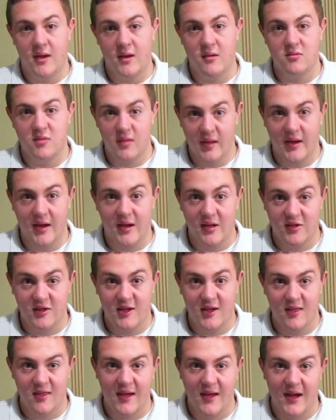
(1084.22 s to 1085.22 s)
like I
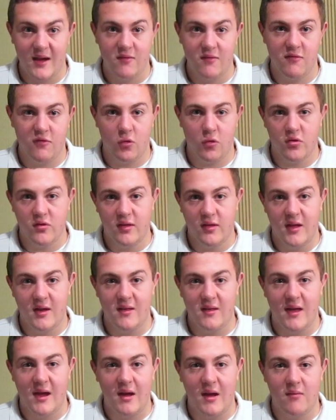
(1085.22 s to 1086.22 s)
said,
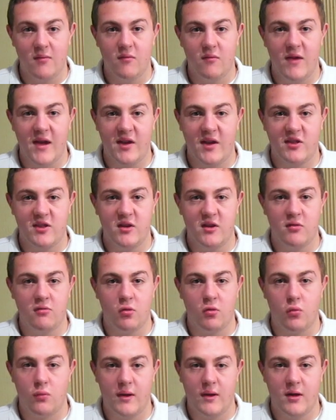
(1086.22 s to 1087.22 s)
that vaccine
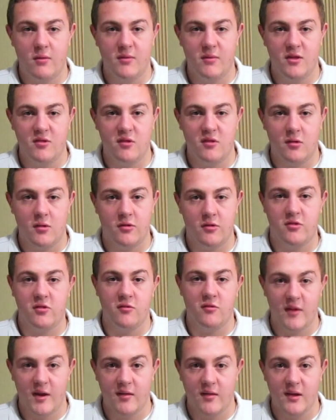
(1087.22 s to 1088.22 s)
requirements are
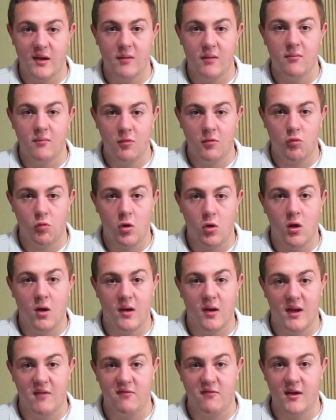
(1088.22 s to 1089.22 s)
also very
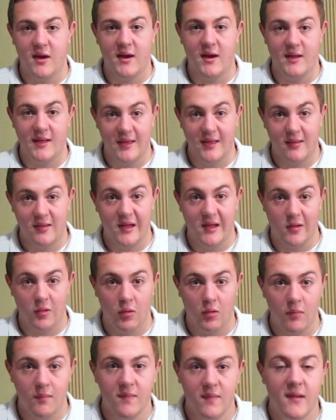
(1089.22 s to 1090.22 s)
wrong, if not
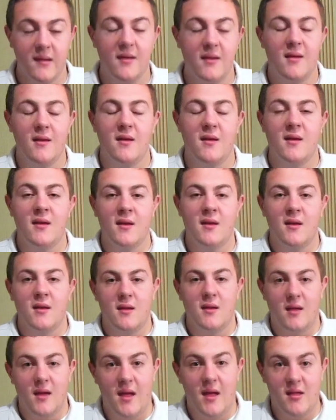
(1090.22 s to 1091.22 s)
illegal.
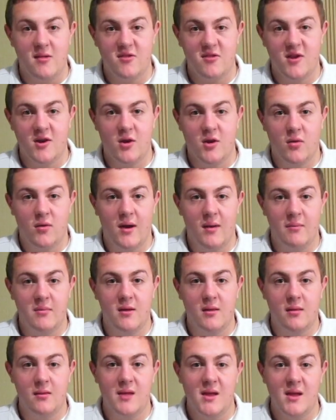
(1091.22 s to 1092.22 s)
And so I'm
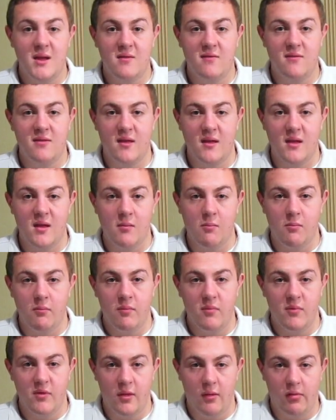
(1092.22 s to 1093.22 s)
going to leave the
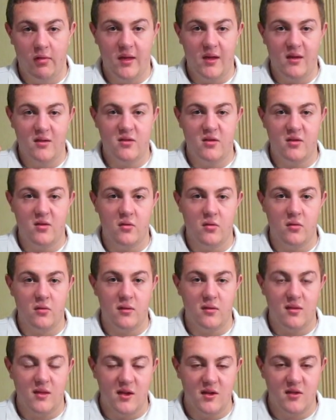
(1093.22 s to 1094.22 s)
link to
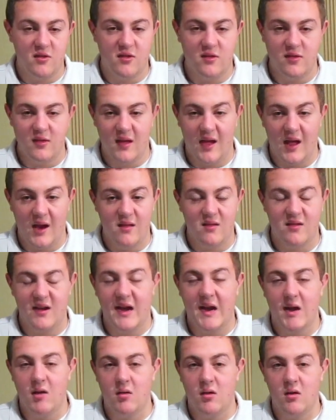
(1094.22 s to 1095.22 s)
that
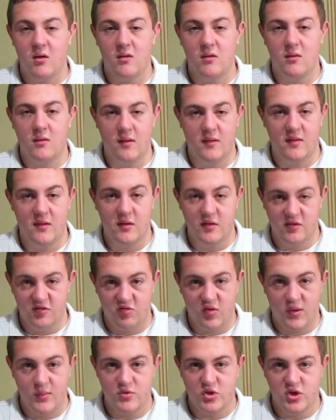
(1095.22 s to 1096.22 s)
entire article in the
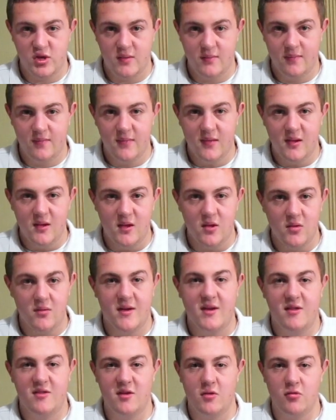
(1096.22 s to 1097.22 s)
description. You
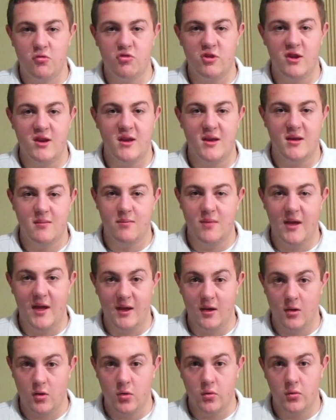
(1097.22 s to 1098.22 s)
guys can read it
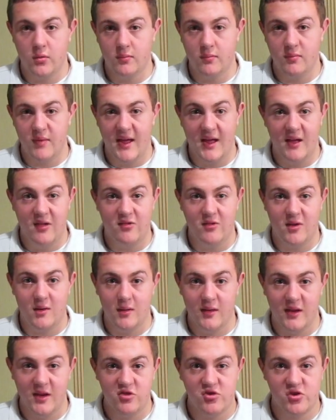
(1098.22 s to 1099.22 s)
at your own pace and
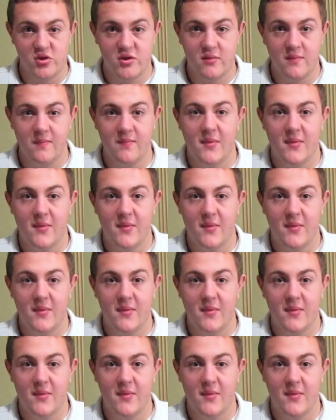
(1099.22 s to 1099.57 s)
leisure.